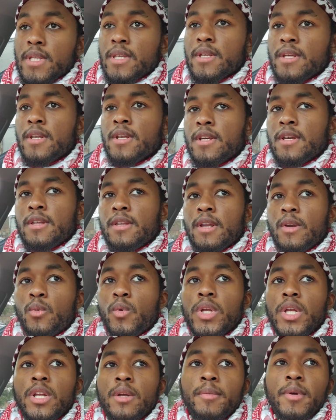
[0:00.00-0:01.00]
then we need to
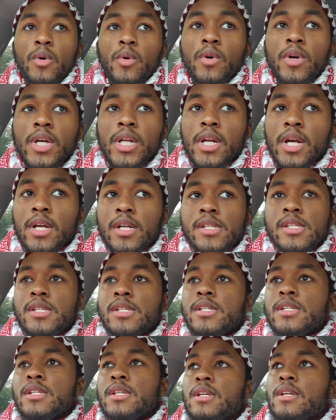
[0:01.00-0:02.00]
be
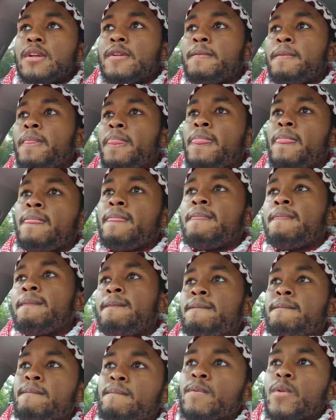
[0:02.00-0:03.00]
organized.
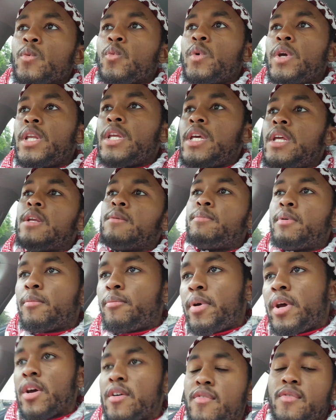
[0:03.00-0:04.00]
We need to
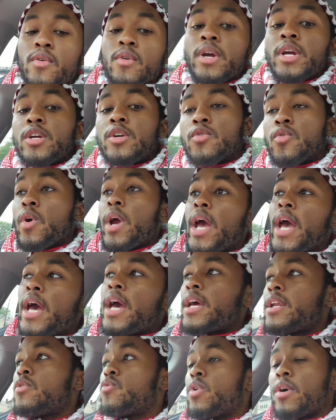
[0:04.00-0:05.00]
prepare for a
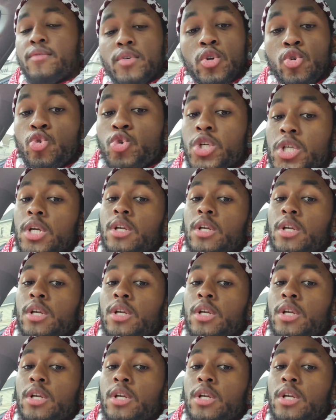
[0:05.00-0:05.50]
grand revolution.